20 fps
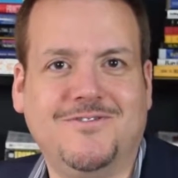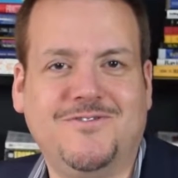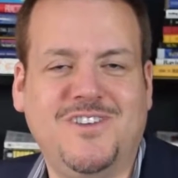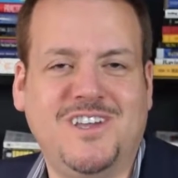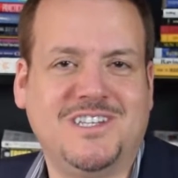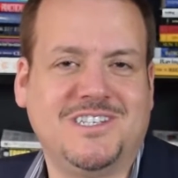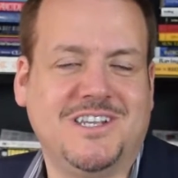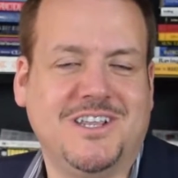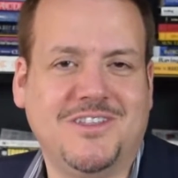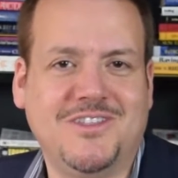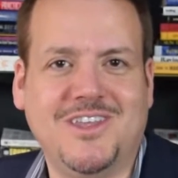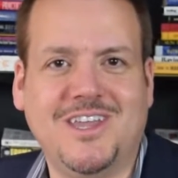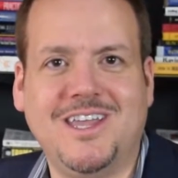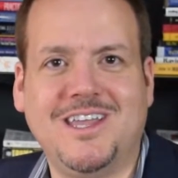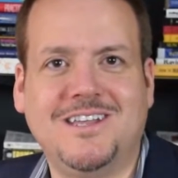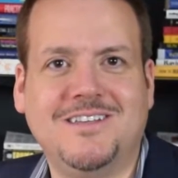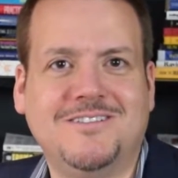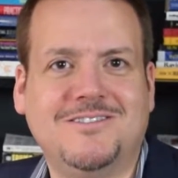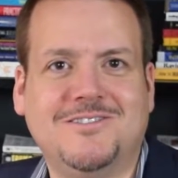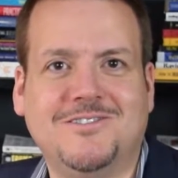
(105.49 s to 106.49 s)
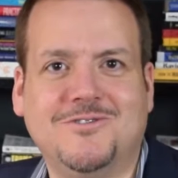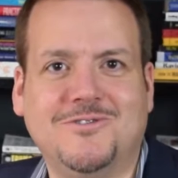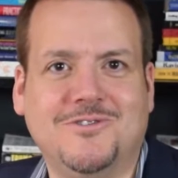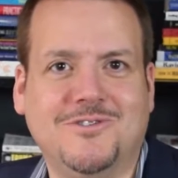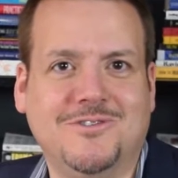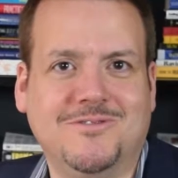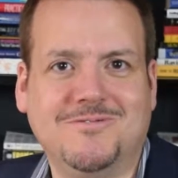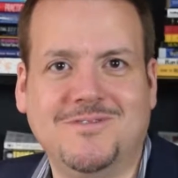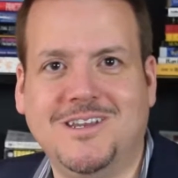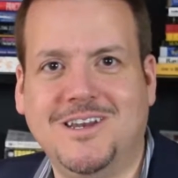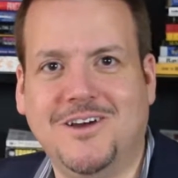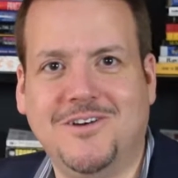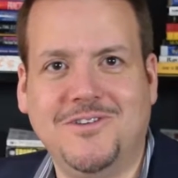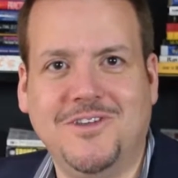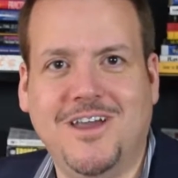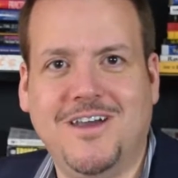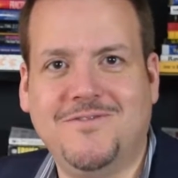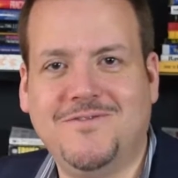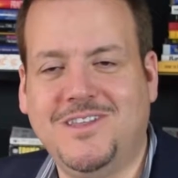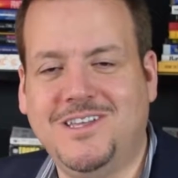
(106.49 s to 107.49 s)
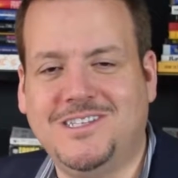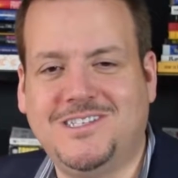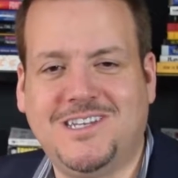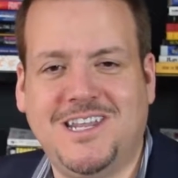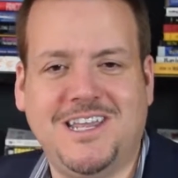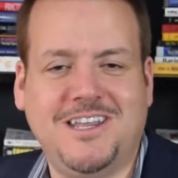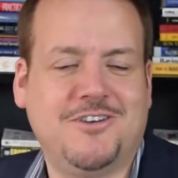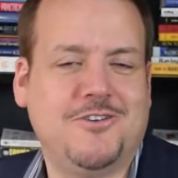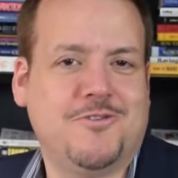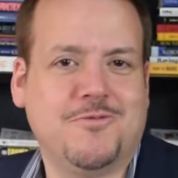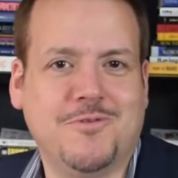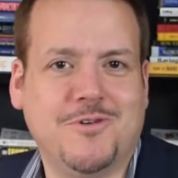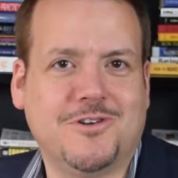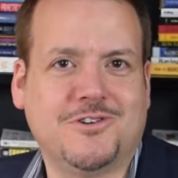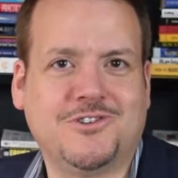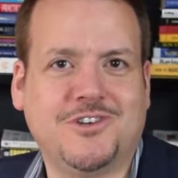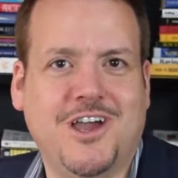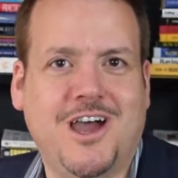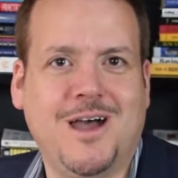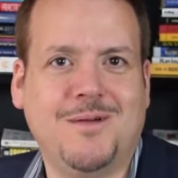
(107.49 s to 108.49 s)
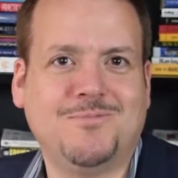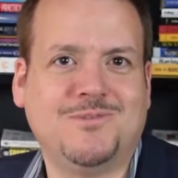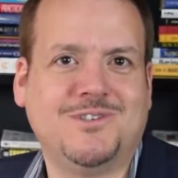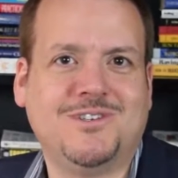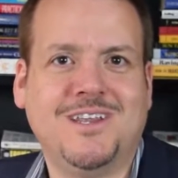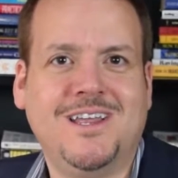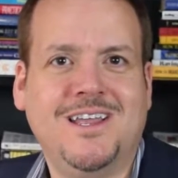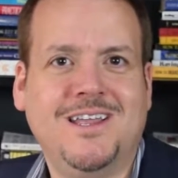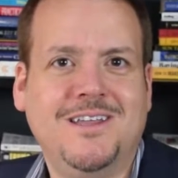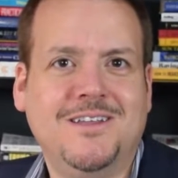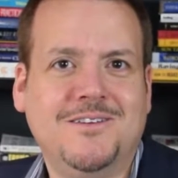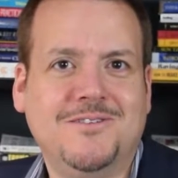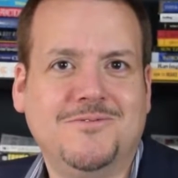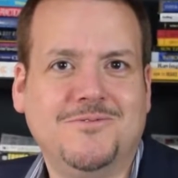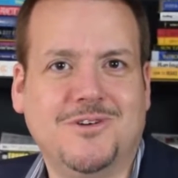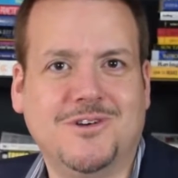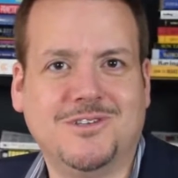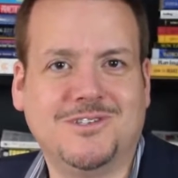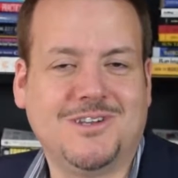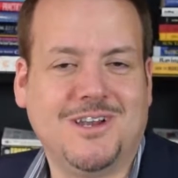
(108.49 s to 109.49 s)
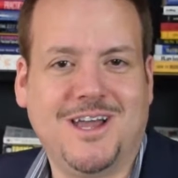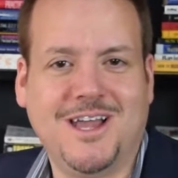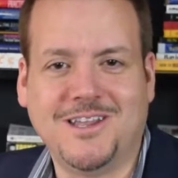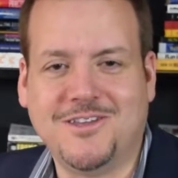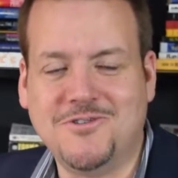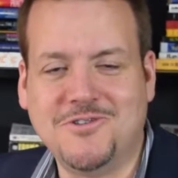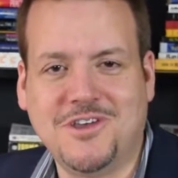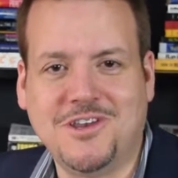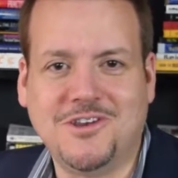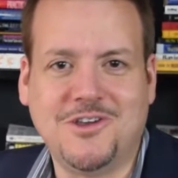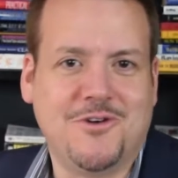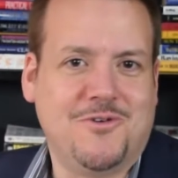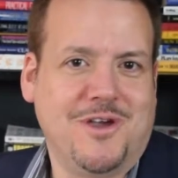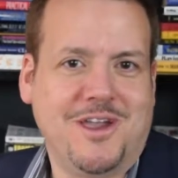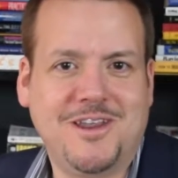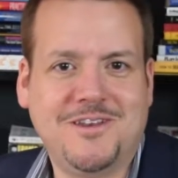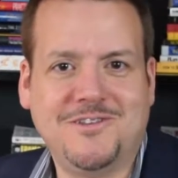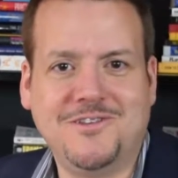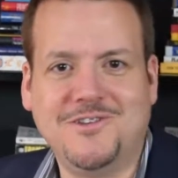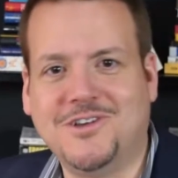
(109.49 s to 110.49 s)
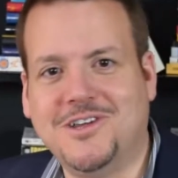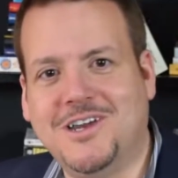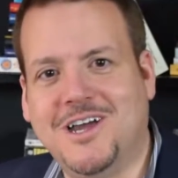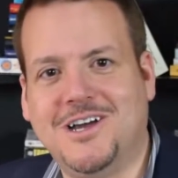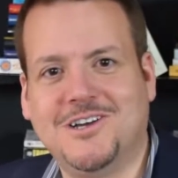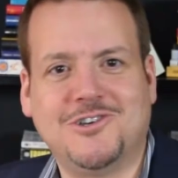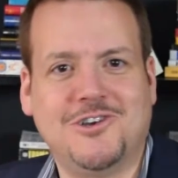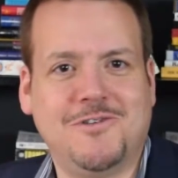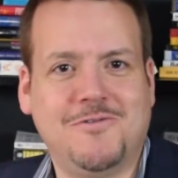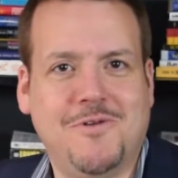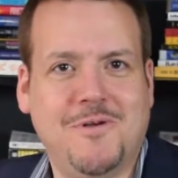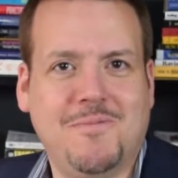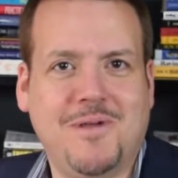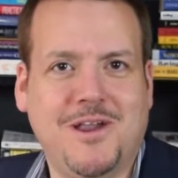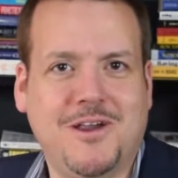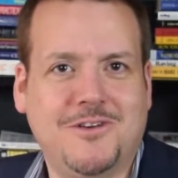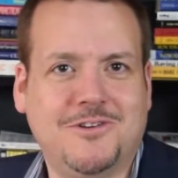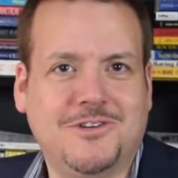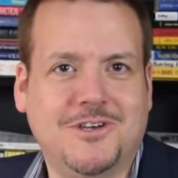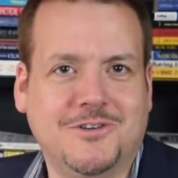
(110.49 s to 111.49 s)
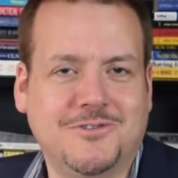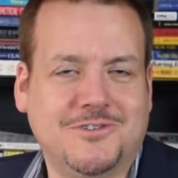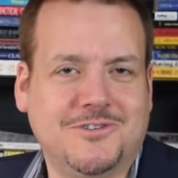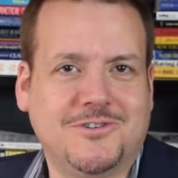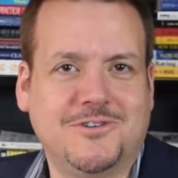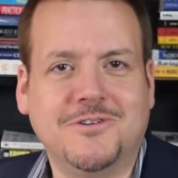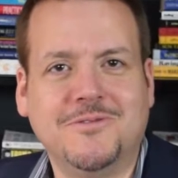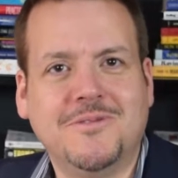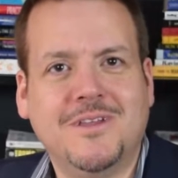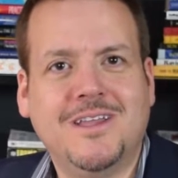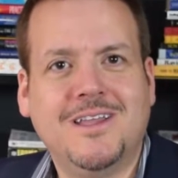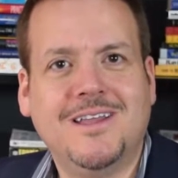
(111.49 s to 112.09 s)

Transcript: fixing things, or, you know, you have these tinker workshops where it's like you can go in, you can actually repair a toaster.